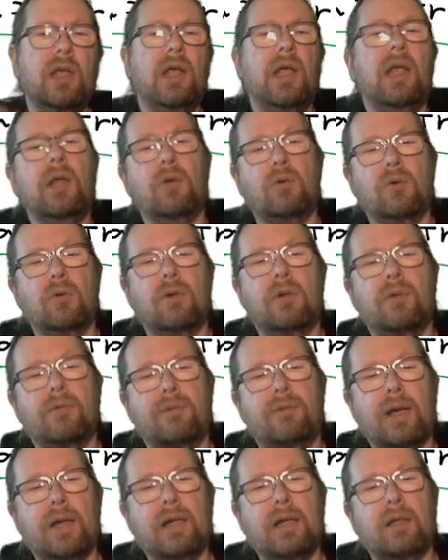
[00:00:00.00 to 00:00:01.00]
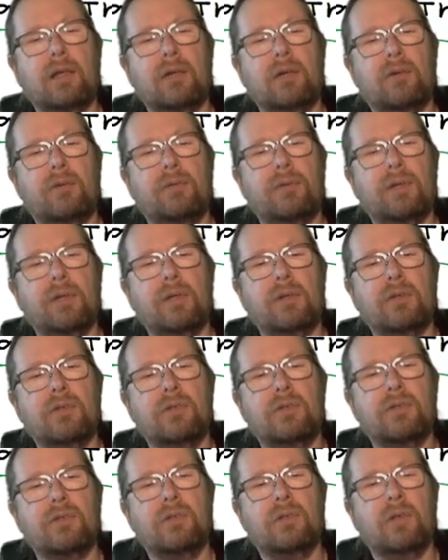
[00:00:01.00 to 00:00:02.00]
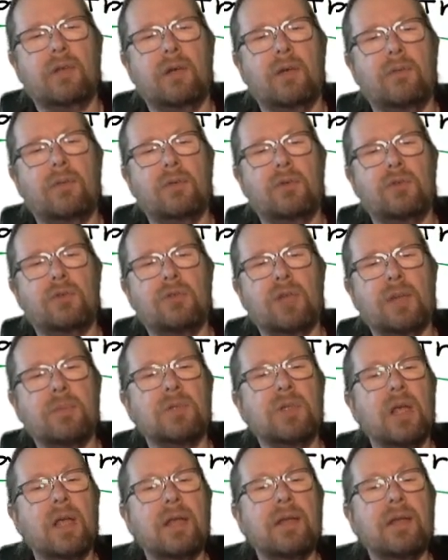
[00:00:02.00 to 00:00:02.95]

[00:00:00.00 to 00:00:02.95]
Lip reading: in order to find electric fields of those shapes.